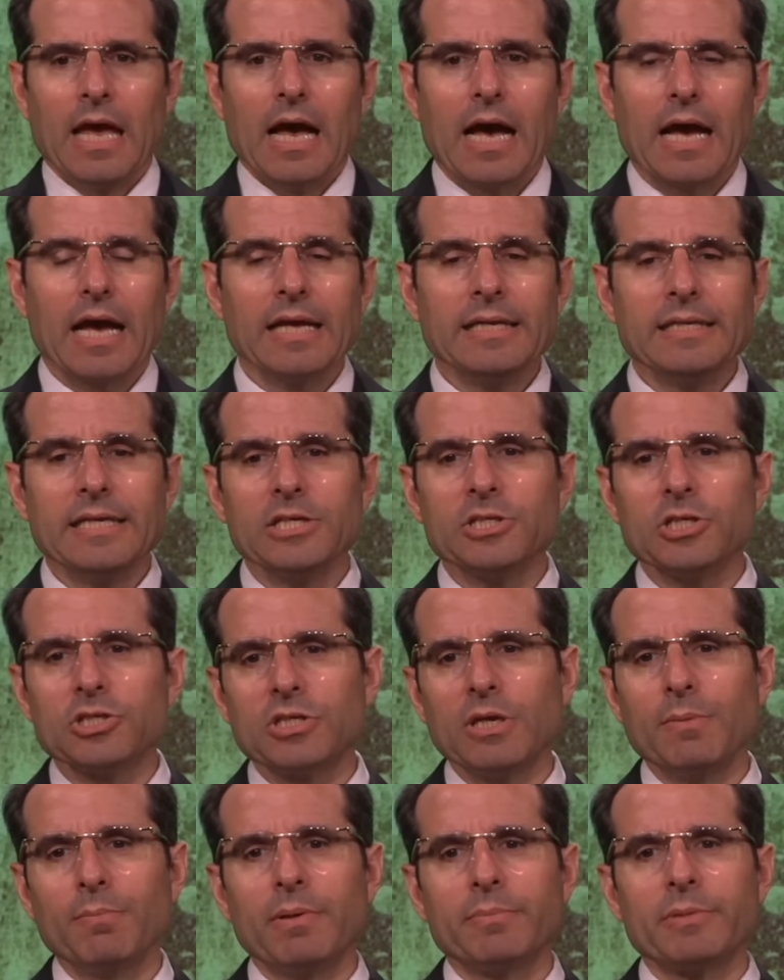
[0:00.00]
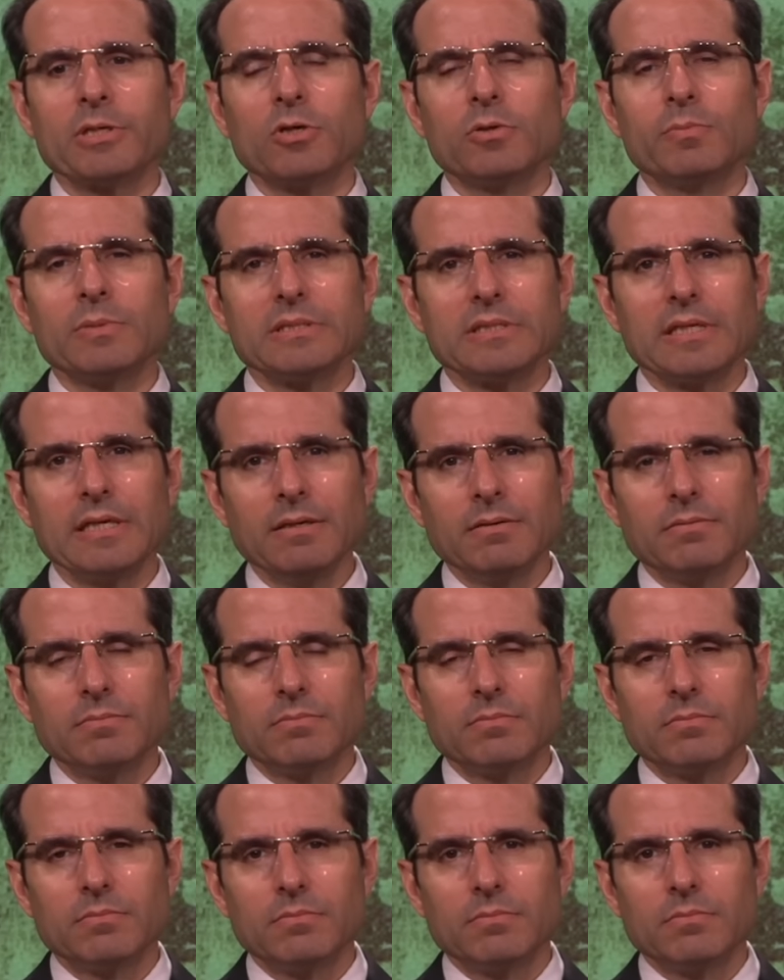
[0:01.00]
Achen yesh Hashem b'makom hazeh.
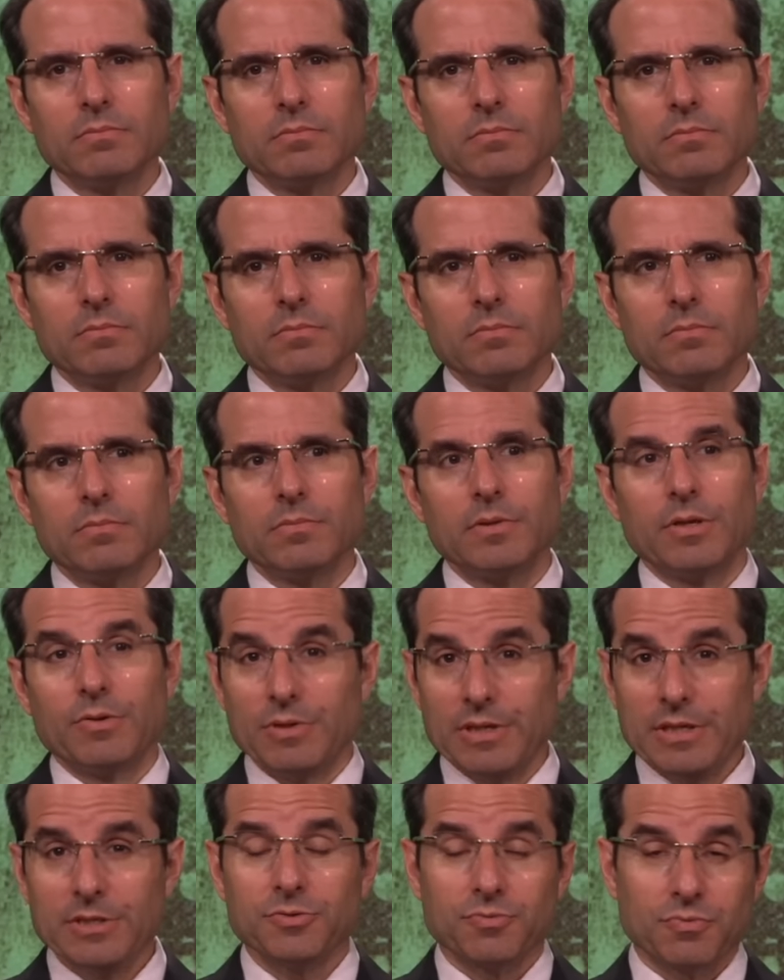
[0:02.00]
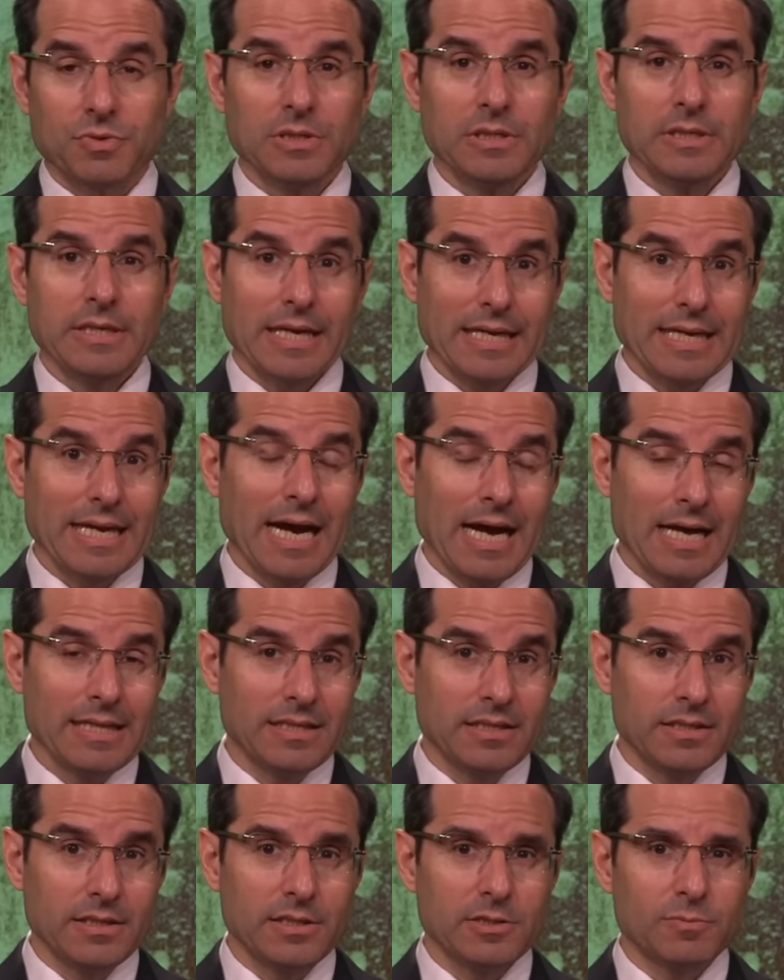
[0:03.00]
There is really a
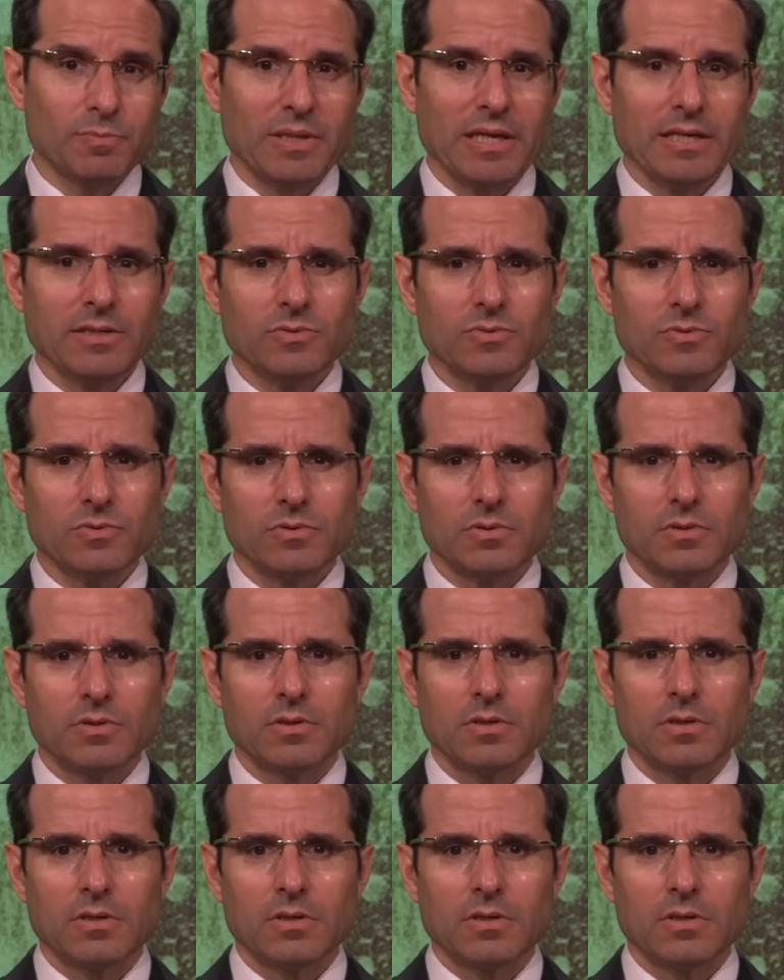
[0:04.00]
God in this place.